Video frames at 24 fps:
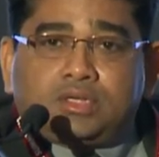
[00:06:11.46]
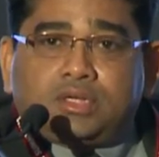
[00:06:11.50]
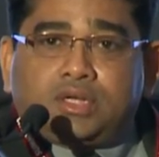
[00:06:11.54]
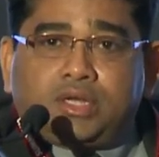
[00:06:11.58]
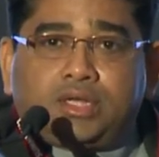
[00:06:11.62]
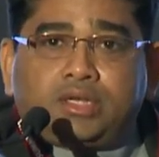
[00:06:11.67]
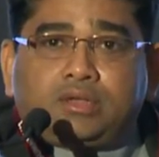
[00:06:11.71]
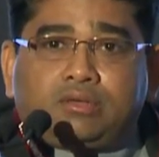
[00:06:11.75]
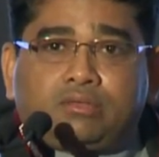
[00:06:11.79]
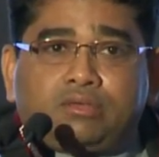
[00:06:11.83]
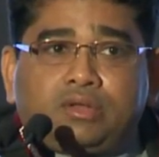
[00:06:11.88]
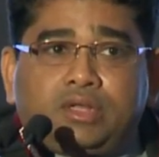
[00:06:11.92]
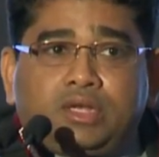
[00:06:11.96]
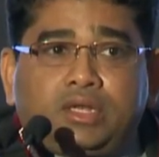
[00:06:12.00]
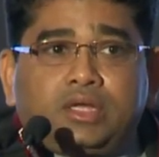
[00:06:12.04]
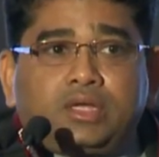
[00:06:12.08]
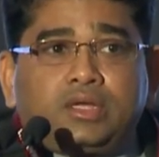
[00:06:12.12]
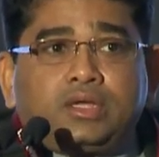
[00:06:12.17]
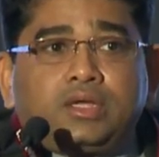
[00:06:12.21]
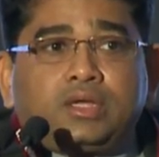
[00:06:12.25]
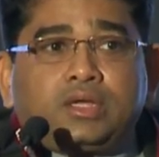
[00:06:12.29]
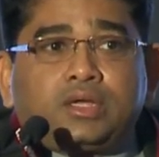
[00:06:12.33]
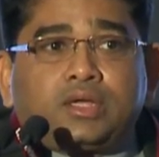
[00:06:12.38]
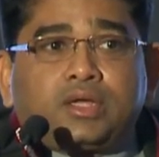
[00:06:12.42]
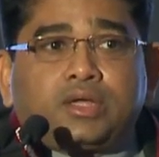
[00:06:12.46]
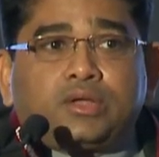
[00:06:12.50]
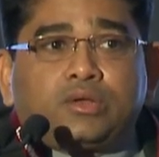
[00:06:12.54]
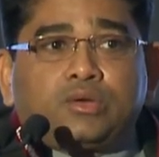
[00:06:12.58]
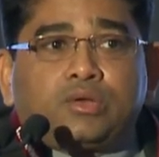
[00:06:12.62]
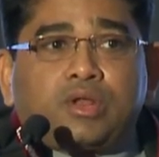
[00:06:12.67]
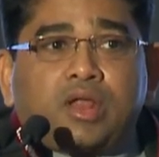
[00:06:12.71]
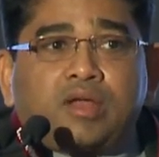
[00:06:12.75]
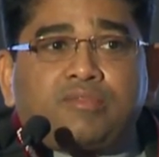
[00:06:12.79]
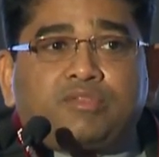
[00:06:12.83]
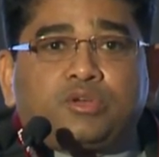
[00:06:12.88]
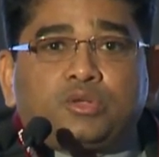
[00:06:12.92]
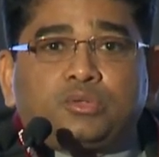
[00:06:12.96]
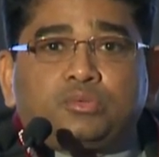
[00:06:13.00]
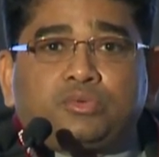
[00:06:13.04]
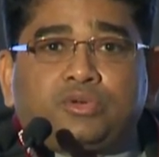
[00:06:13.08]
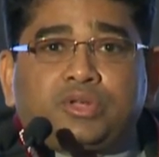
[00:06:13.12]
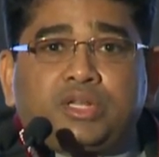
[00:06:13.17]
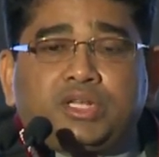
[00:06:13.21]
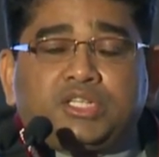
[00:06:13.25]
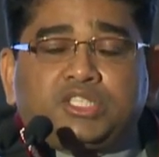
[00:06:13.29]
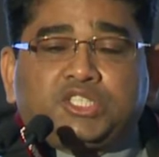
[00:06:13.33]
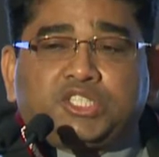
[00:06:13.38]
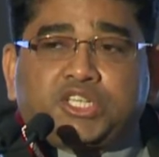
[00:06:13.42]
It really, you have to
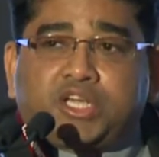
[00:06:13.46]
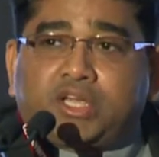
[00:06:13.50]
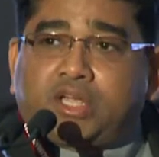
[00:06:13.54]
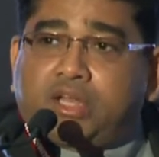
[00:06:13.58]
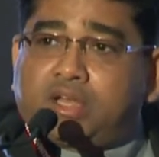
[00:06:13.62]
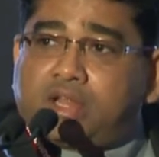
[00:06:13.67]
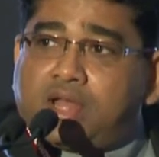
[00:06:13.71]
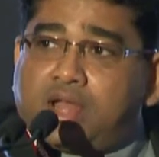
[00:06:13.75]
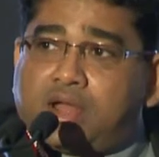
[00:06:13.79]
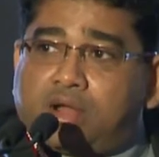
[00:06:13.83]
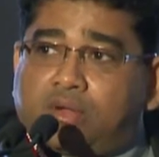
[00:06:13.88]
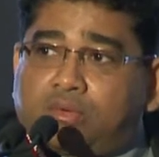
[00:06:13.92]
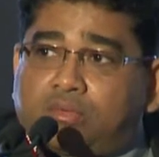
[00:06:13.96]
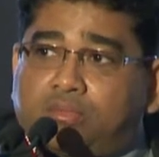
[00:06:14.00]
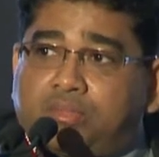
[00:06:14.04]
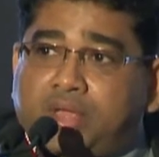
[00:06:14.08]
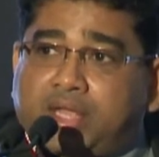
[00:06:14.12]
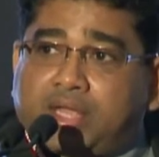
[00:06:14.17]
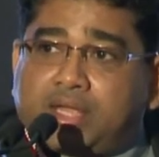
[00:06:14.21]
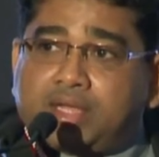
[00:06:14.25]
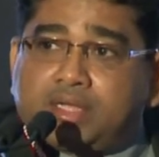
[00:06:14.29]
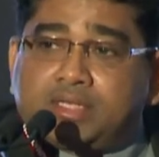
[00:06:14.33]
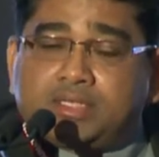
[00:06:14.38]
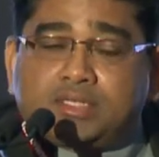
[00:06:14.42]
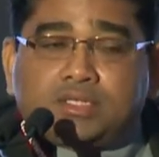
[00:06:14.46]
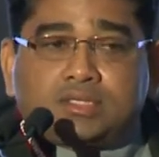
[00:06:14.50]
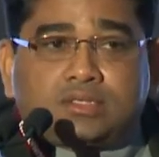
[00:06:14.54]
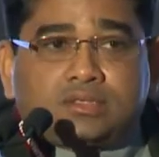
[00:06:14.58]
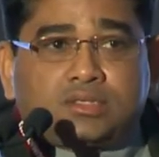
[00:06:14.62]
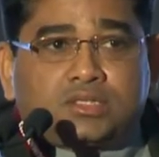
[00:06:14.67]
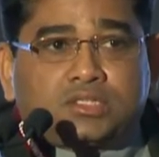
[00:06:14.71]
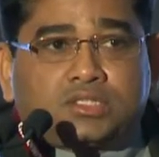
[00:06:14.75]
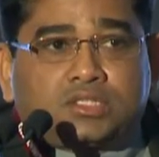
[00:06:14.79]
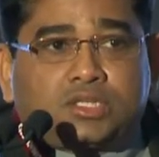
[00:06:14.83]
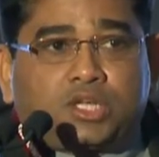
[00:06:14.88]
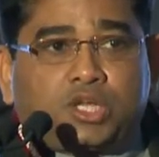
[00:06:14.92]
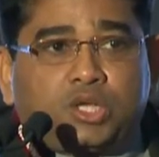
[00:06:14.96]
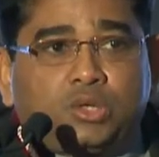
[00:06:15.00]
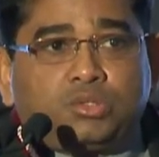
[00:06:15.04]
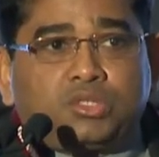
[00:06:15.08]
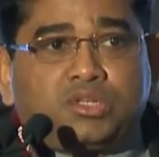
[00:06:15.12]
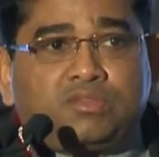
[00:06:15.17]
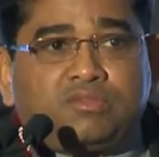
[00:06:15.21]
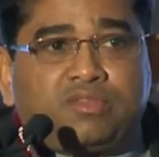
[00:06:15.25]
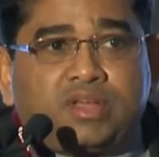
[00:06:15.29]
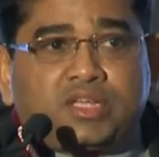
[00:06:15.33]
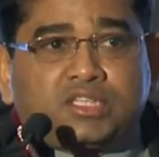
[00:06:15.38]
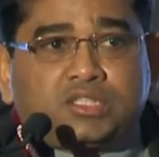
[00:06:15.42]
really check it out, because there's huge
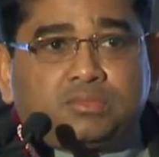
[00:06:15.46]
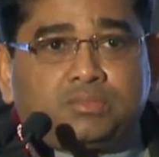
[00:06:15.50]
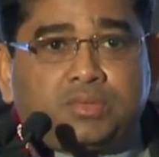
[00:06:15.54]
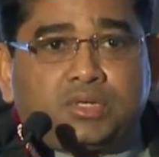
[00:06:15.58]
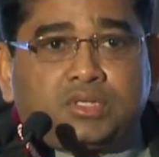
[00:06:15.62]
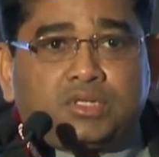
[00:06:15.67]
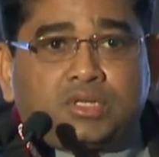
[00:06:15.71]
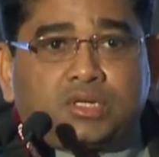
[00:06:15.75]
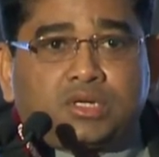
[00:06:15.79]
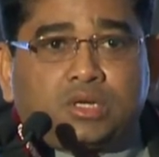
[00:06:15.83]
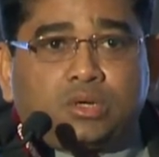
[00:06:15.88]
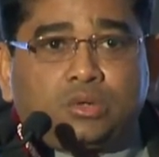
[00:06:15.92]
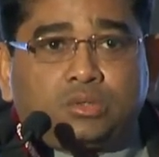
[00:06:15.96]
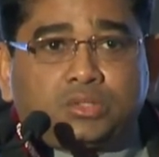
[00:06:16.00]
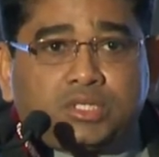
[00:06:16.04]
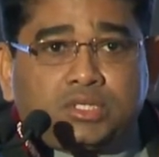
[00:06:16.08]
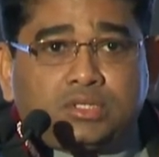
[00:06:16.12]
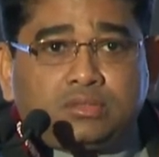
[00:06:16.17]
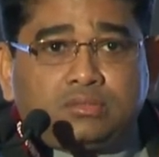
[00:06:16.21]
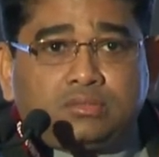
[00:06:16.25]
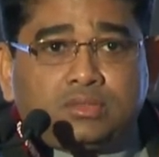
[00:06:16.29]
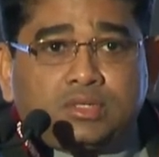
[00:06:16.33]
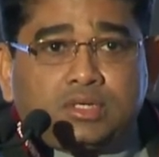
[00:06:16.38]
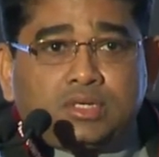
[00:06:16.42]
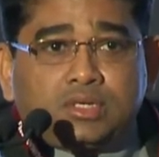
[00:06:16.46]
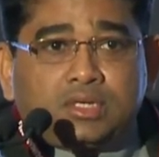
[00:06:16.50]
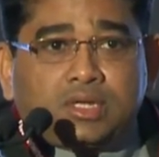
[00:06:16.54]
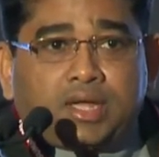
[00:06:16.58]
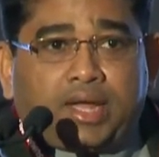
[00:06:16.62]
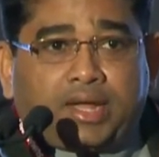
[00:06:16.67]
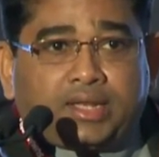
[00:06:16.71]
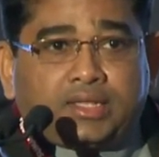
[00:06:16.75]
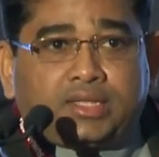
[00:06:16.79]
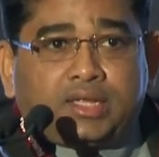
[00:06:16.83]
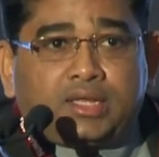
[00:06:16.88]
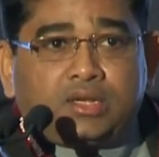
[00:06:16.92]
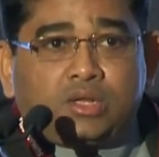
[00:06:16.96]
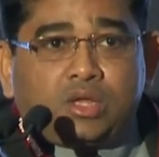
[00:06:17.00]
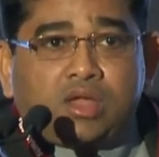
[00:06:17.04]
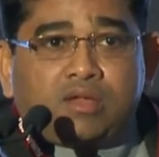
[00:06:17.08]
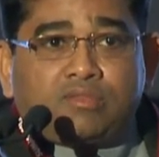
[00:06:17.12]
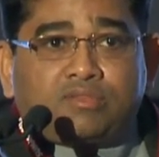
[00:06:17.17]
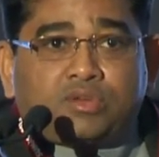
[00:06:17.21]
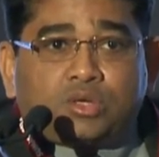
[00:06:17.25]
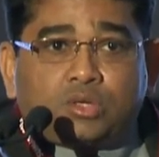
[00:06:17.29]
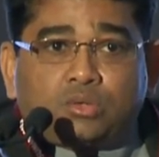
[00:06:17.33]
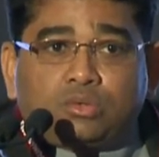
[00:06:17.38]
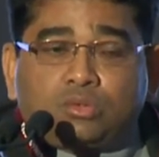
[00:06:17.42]
investment that goes in, and then you
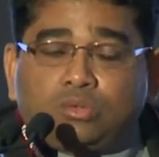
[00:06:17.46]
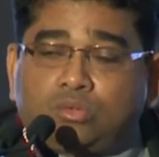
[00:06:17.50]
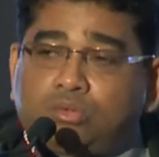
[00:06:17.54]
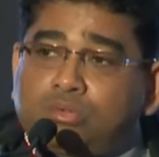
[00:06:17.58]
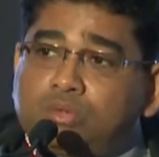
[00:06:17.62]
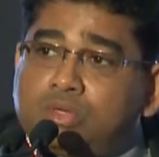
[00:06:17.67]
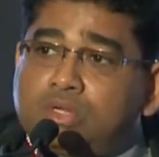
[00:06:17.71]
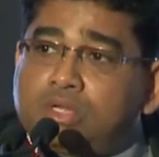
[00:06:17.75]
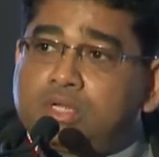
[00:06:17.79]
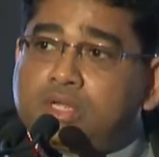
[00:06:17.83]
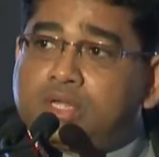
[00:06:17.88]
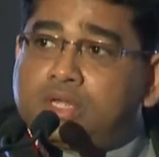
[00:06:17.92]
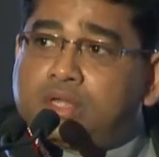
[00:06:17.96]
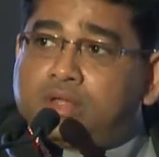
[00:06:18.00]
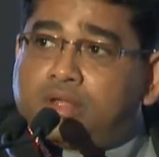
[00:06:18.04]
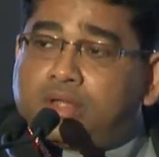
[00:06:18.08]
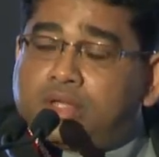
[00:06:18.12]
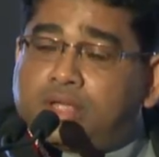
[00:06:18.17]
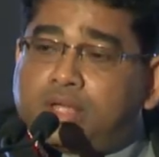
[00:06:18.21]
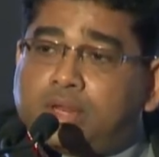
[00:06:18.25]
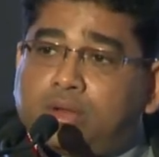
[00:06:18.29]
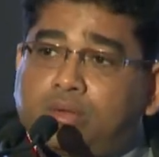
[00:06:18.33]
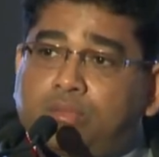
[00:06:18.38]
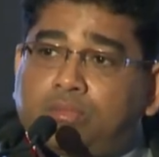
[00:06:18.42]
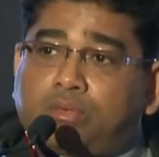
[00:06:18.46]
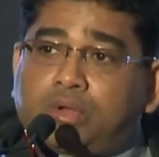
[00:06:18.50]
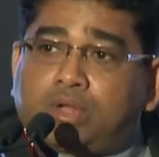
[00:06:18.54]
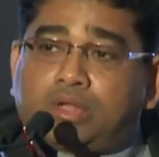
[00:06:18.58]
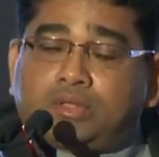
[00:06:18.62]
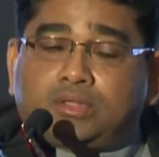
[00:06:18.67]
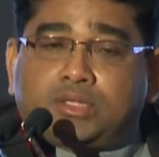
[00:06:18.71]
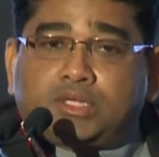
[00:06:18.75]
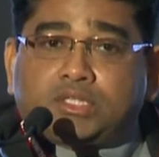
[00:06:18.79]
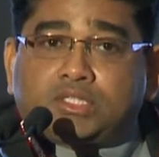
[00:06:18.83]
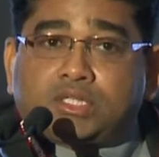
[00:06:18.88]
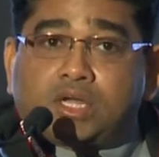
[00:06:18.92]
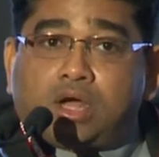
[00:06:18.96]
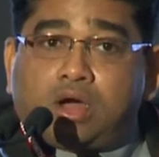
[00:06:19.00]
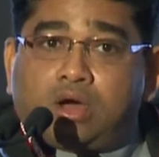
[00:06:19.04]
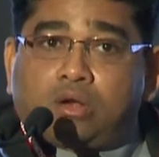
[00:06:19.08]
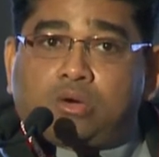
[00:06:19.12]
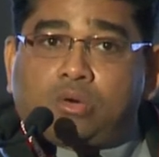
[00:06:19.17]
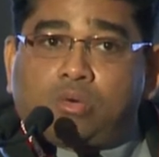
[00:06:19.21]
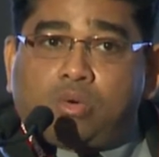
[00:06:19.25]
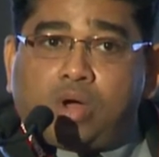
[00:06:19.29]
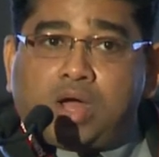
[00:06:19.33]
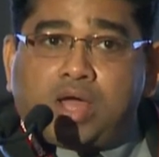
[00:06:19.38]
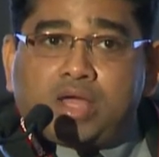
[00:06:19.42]
have to, there's an
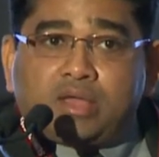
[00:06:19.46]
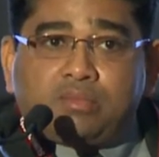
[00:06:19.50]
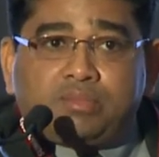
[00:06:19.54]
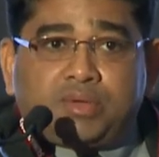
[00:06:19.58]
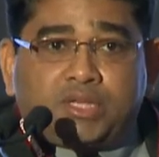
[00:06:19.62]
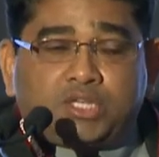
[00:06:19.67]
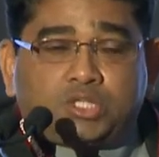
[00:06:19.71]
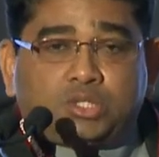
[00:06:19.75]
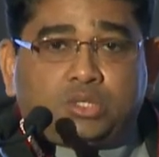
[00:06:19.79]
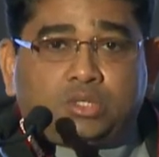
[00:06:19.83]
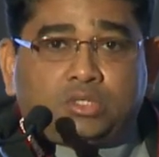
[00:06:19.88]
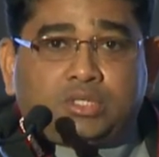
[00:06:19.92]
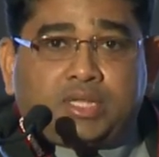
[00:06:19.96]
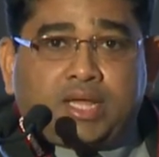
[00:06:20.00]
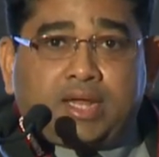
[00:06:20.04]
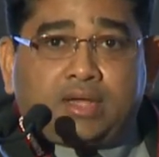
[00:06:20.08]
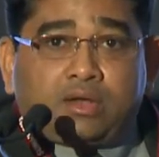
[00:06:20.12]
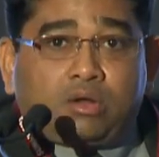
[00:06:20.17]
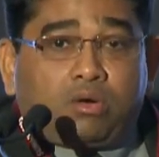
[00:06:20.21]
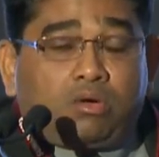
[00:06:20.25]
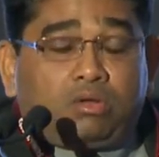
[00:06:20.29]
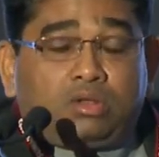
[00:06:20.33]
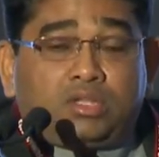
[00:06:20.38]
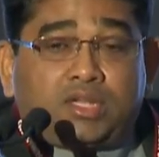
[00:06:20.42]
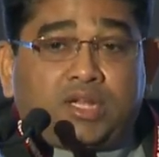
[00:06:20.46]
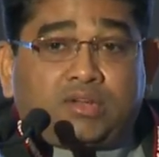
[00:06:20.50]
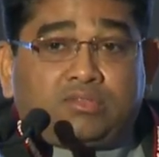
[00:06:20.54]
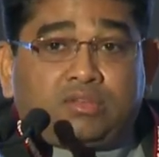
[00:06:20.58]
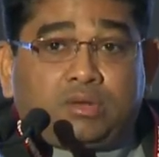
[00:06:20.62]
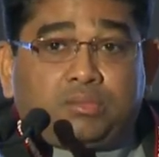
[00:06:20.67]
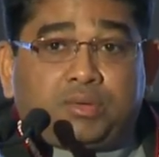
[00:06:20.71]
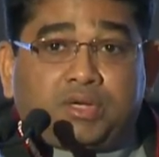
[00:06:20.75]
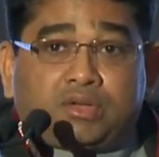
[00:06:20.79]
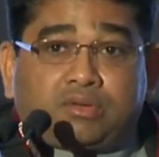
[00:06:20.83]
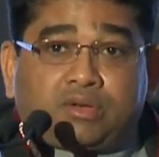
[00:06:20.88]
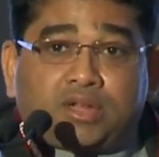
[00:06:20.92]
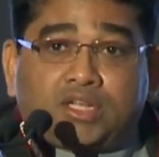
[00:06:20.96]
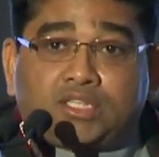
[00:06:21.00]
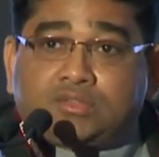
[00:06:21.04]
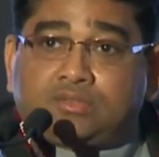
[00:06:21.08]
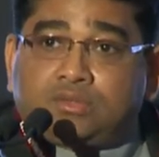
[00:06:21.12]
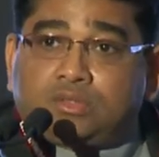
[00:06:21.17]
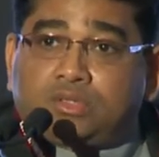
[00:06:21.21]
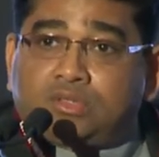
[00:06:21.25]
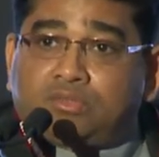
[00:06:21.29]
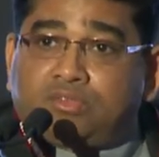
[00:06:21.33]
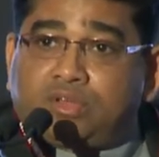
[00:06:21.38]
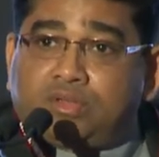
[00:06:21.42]
ROI based on that. All that will be
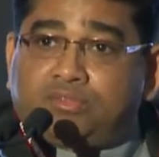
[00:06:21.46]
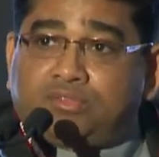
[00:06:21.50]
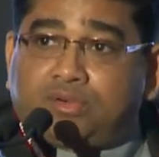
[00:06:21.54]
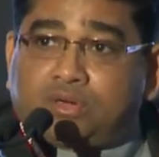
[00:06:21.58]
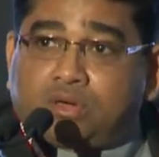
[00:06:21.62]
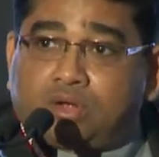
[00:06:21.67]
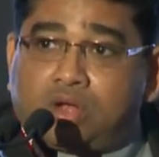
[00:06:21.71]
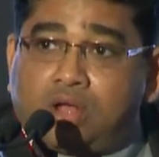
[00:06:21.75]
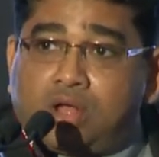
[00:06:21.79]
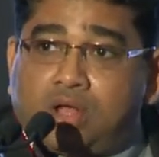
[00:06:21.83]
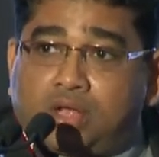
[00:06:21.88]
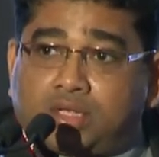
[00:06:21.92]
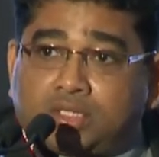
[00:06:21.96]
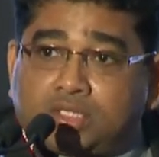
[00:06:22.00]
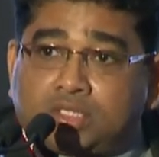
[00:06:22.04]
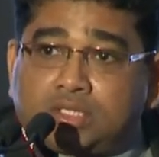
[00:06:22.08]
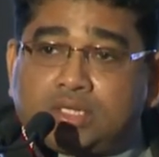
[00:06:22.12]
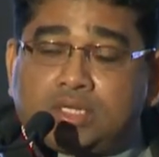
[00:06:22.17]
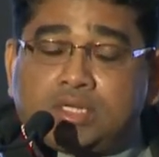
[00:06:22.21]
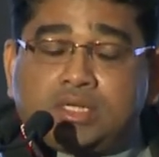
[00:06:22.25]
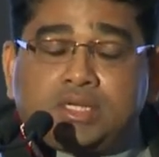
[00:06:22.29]
transferred to the wafer cost.